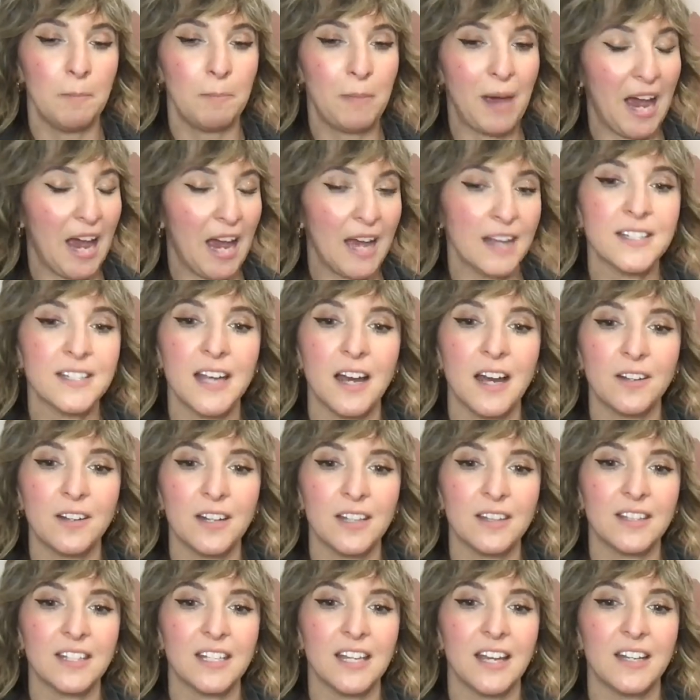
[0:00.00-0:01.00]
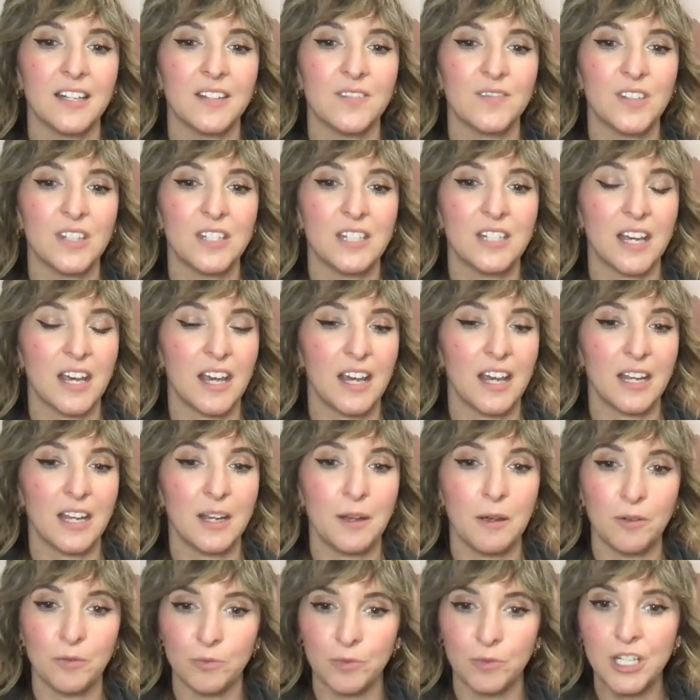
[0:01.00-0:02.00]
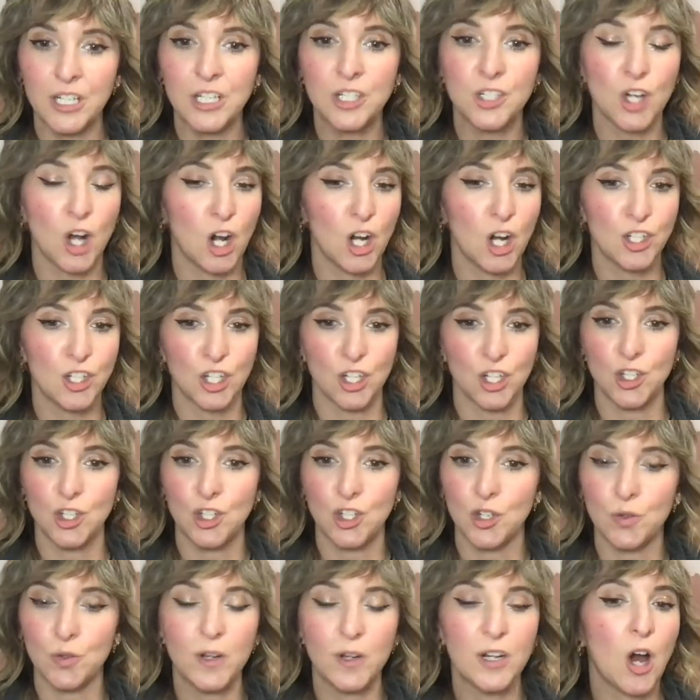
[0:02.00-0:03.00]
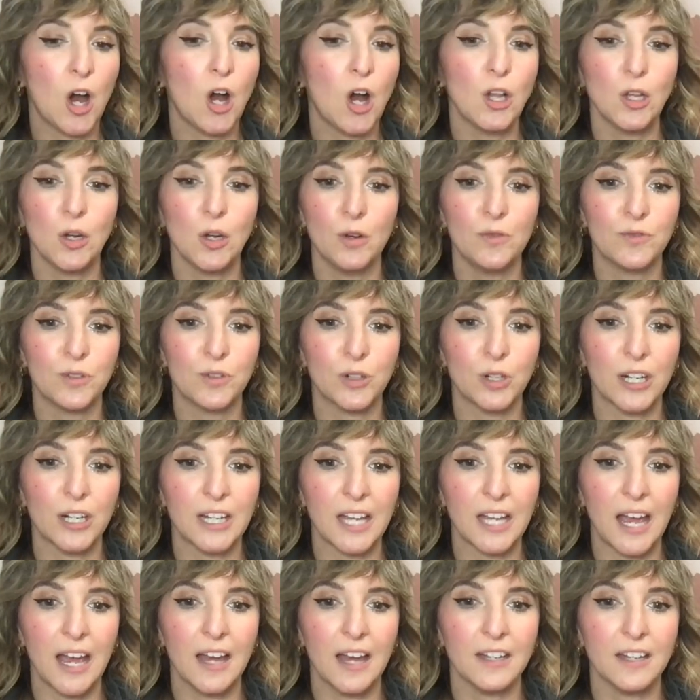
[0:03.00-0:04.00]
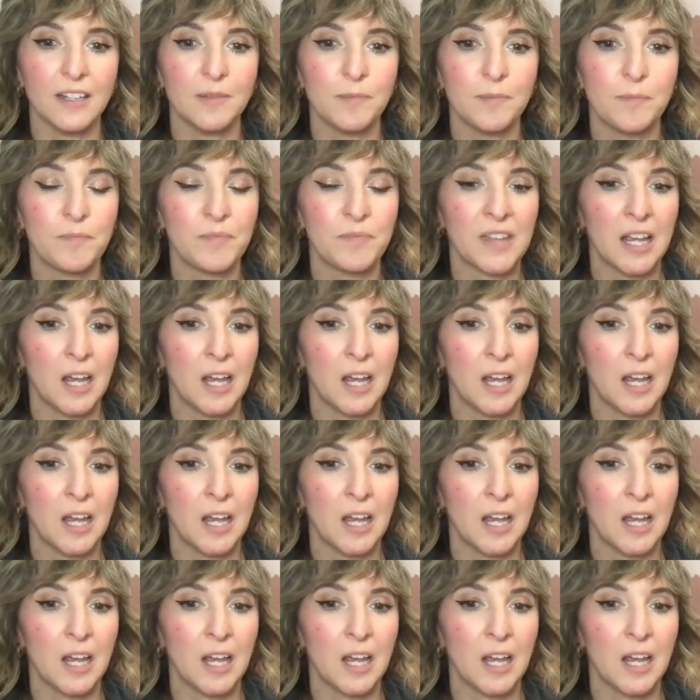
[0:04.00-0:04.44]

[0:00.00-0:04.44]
pass out at the end of the day, recharge, and do it all over again.